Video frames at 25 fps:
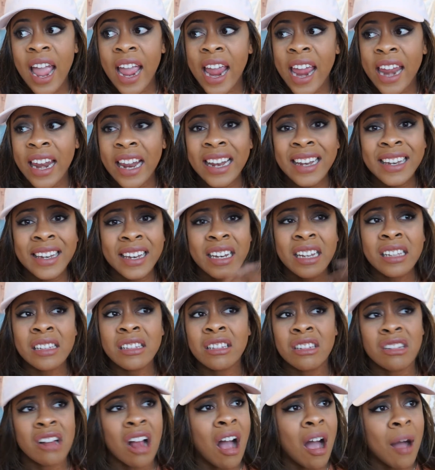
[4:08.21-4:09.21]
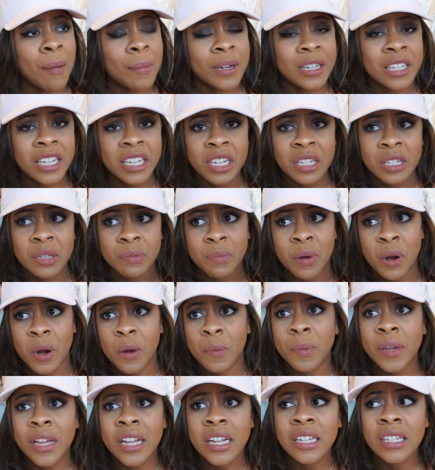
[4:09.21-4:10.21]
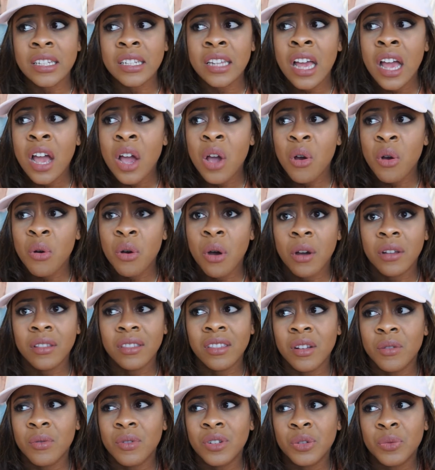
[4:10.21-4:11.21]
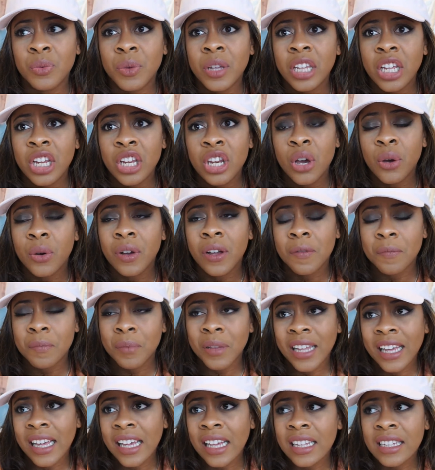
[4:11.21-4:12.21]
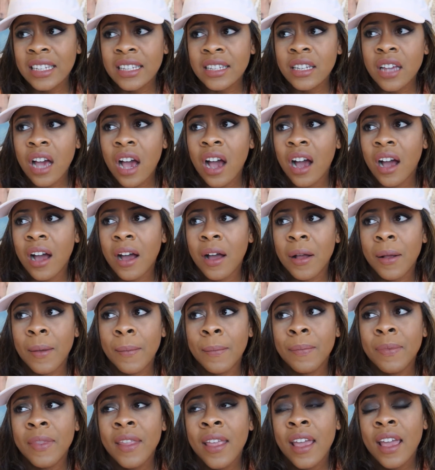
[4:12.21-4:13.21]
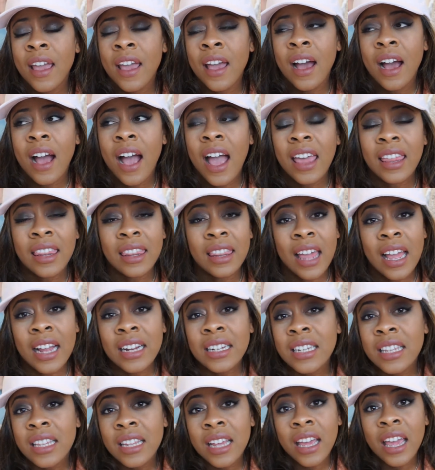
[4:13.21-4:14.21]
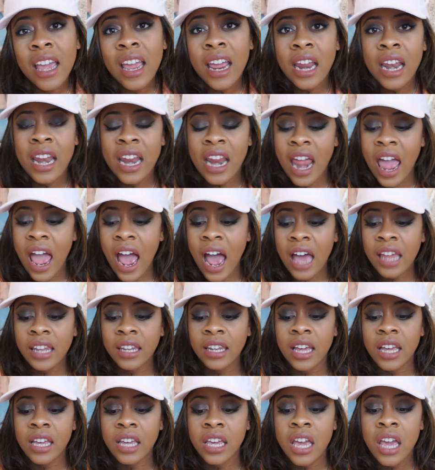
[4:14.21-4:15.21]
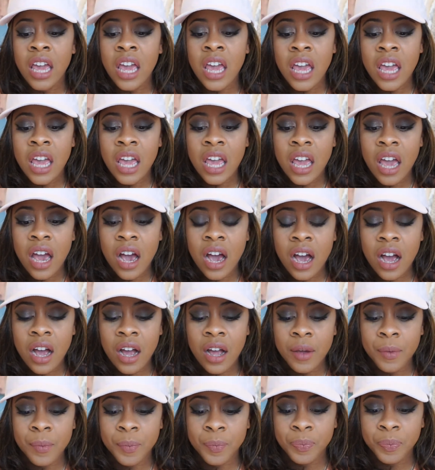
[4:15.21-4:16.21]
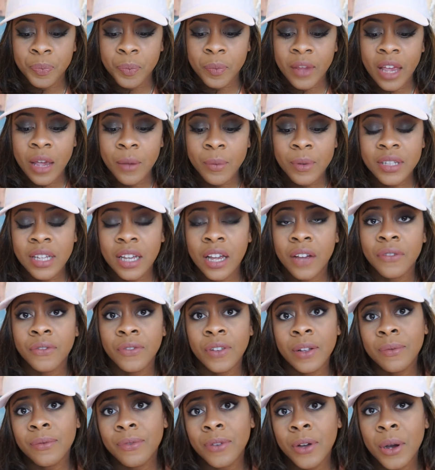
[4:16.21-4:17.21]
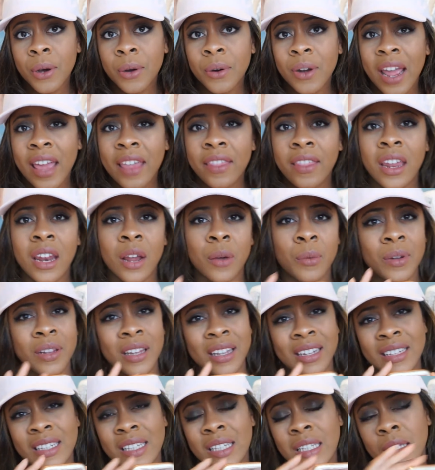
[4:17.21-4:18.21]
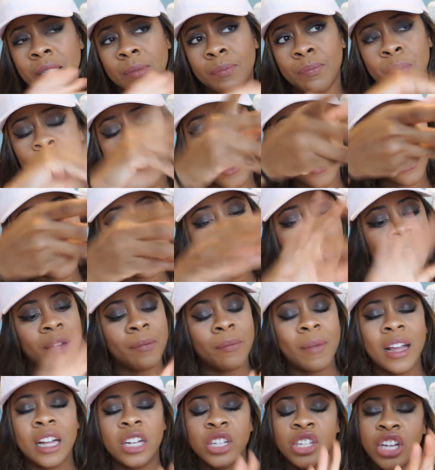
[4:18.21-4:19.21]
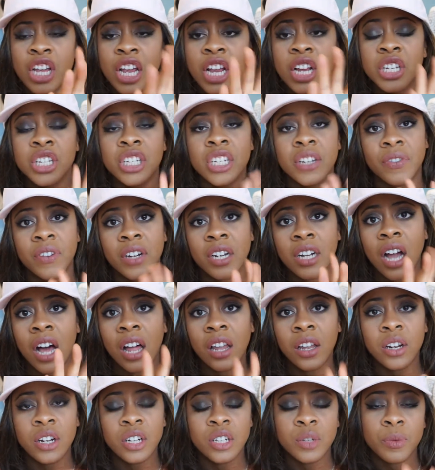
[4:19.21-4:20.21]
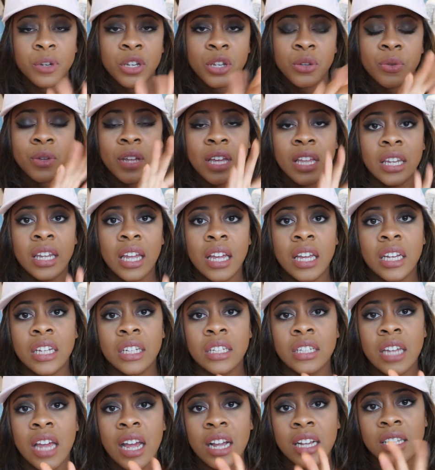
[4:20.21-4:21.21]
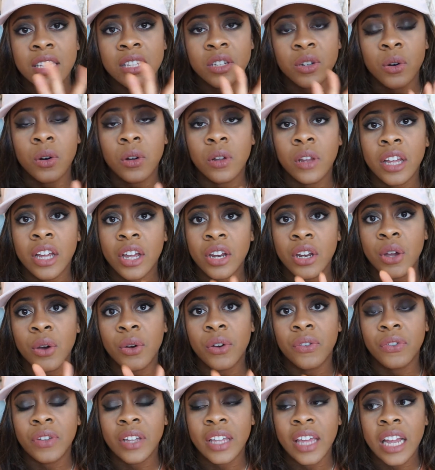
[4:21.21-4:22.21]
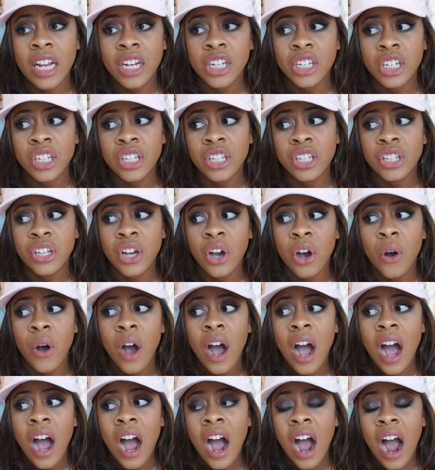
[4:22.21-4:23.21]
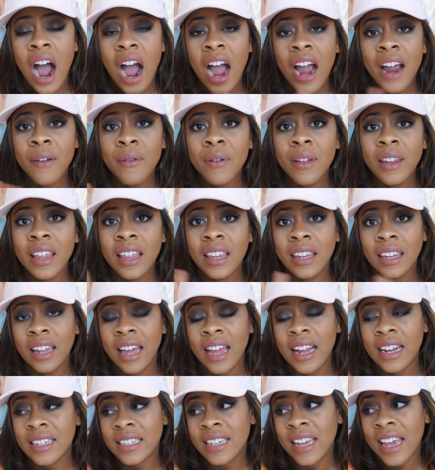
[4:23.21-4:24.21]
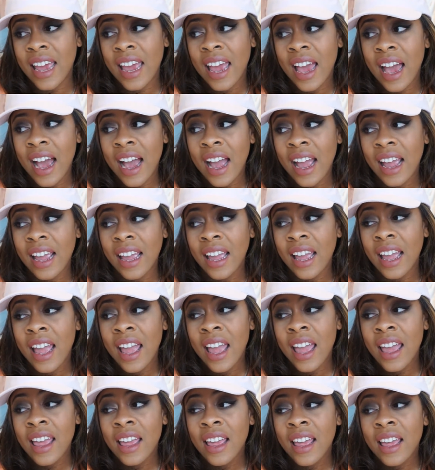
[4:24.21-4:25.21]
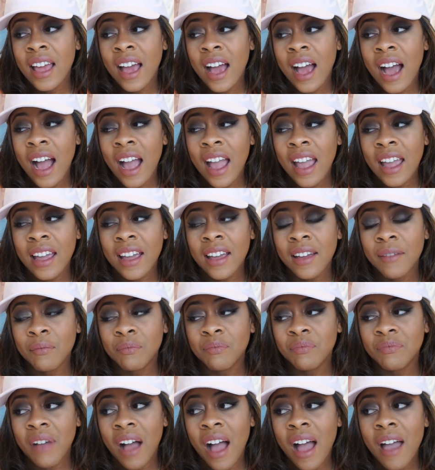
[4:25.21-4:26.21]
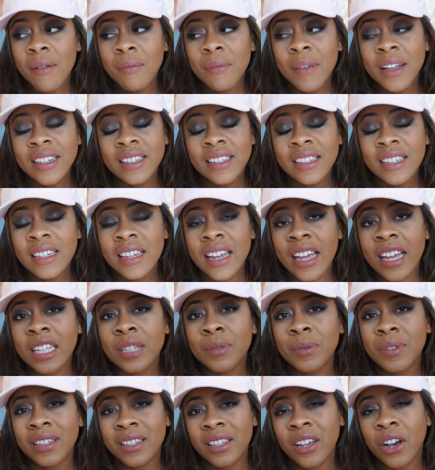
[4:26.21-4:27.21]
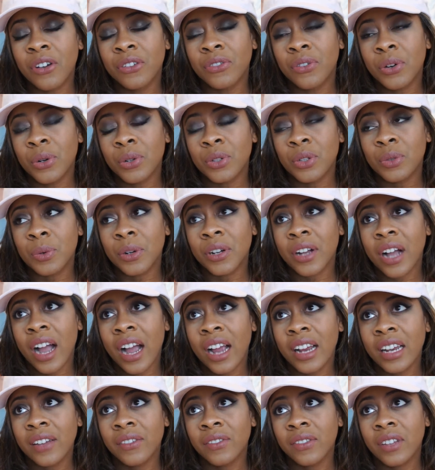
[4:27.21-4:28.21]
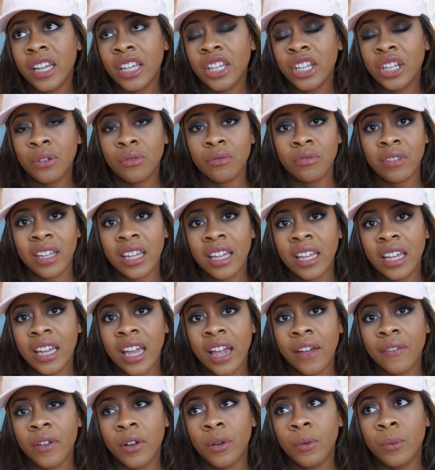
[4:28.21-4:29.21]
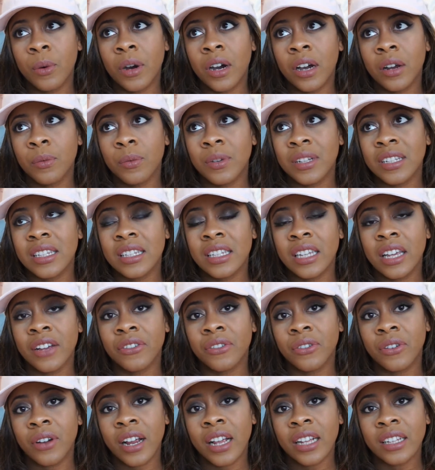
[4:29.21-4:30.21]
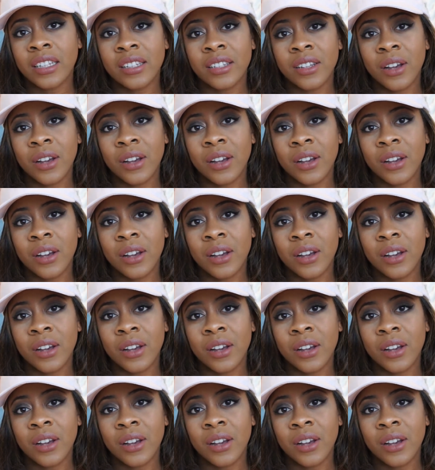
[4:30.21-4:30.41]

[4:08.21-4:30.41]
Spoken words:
And it did its job, it did its purpose. There was really no complaints. I liked it, and it had like, it was like a flip phone, and then it would like sparkle and like change different colors when you get like a text or like a notification. So I really liked it. I miss the days when cell phones were kind of like unique. Everyone was different.